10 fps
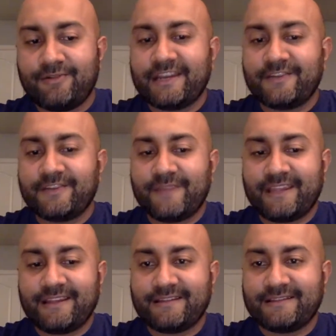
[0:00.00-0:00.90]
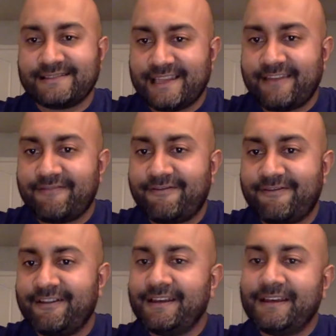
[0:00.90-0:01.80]
be safe.
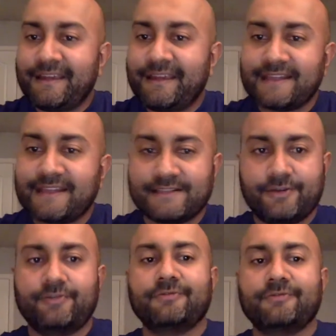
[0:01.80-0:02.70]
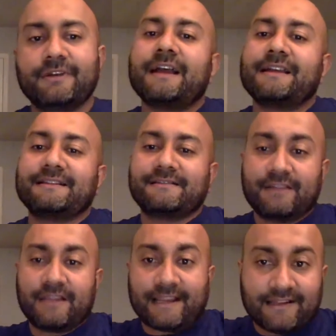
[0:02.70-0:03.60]
And so it
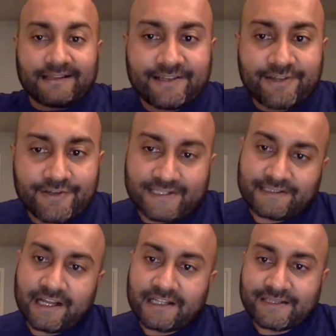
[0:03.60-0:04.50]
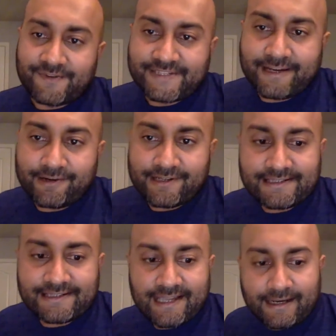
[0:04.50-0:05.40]
like, let's introduce this concept of
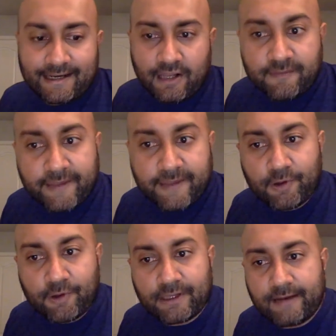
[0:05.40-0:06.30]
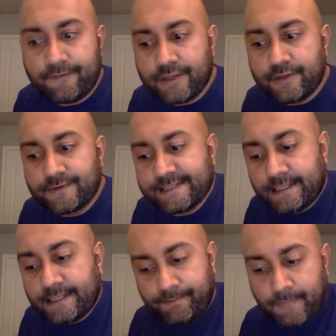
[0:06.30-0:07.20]
secrets. And a lot of people kind of use
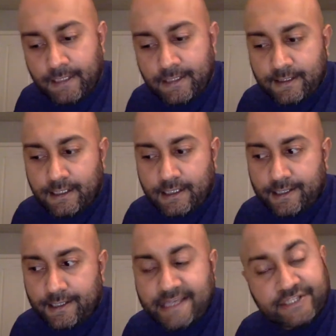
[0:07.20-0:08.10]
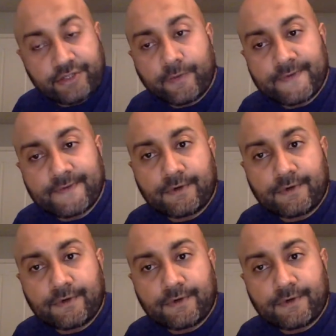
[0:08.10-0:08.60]
HashiCorp's